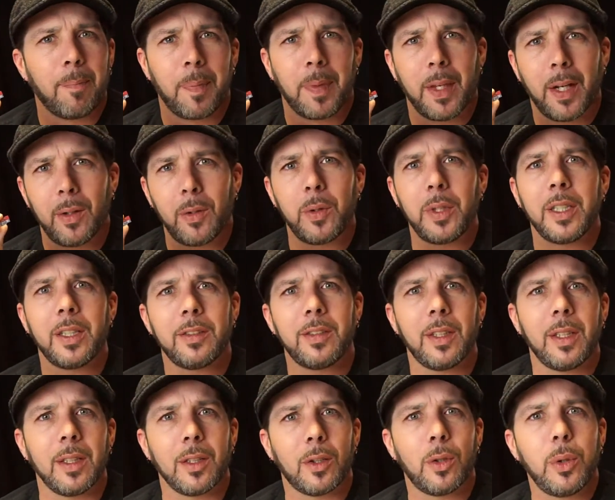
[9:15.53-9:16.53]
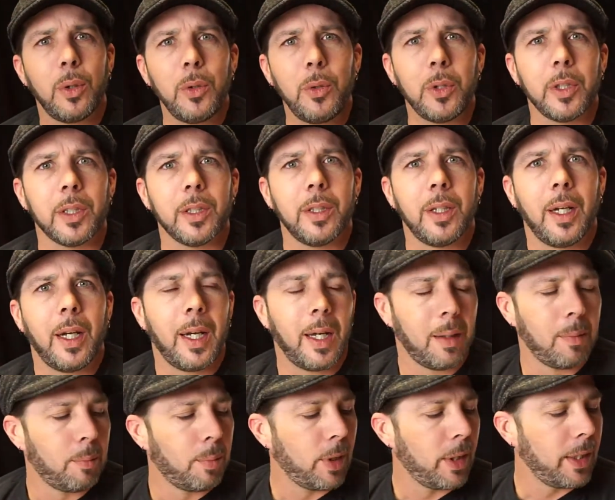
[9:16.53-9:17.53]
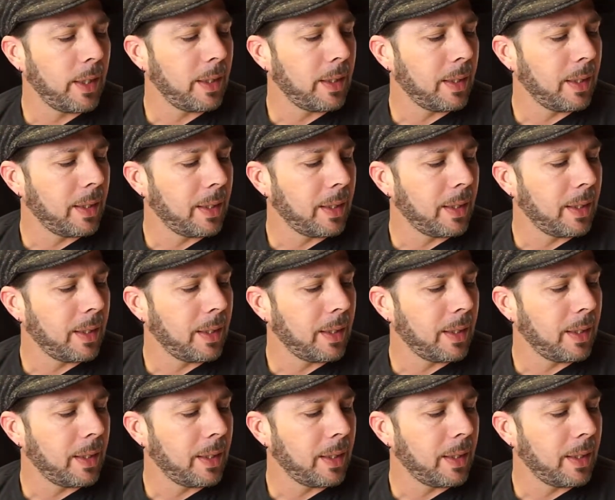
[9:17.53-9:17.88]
Not only is it included, but